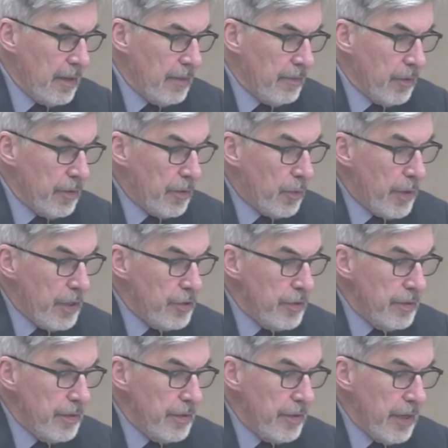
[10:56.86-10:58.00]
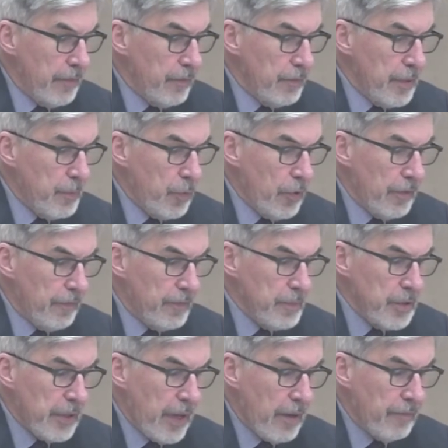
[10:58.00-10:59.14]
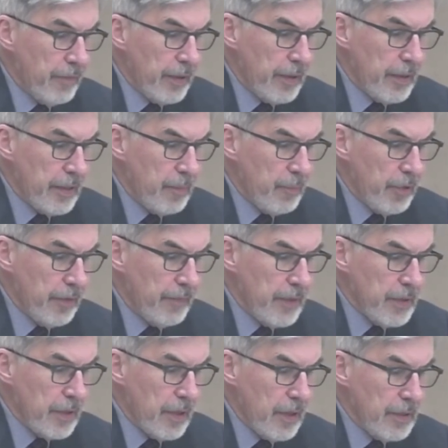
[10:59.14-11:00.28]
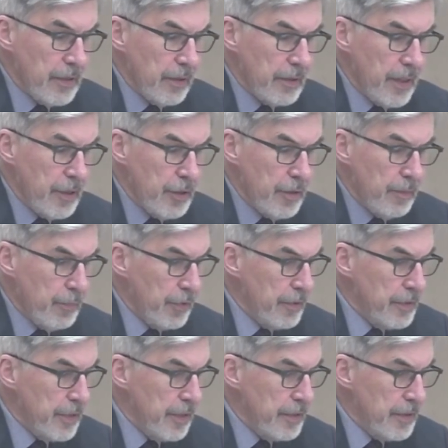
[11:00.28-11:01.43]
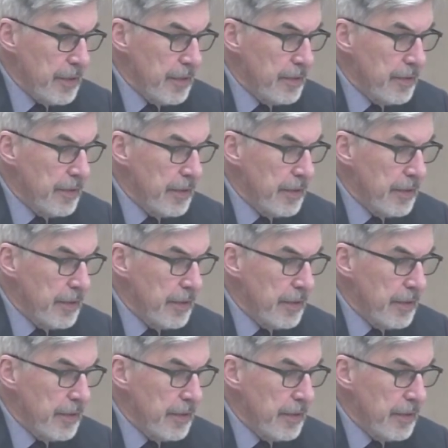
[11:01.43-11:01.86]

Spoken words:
Fourth question, did you have a report from staff regarding previous consultation processes to